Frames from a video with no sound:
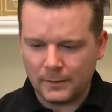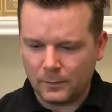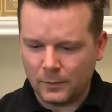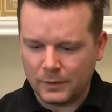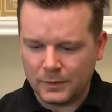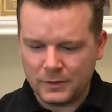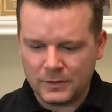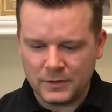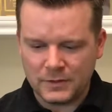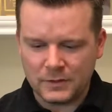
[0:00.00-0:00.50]

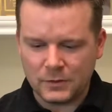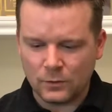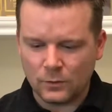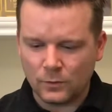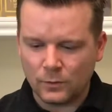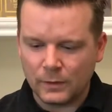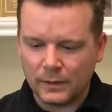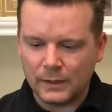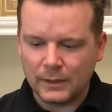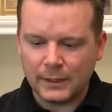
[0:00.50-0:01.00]
with just a
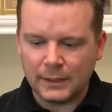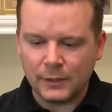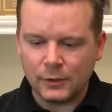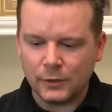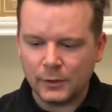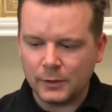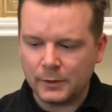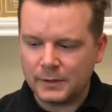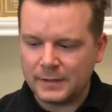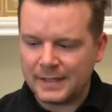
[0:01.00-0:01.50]
really
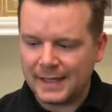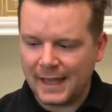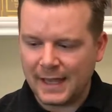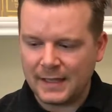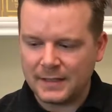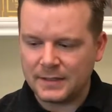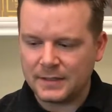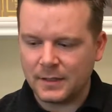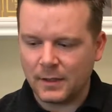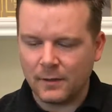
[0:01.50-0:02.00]
good
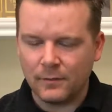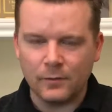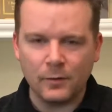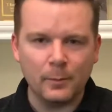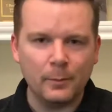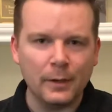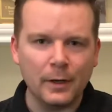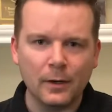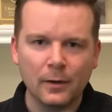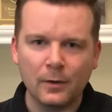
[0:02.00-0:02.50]
taste of
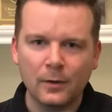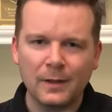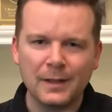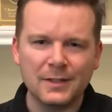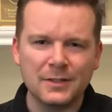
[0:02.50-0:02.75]
the barrel.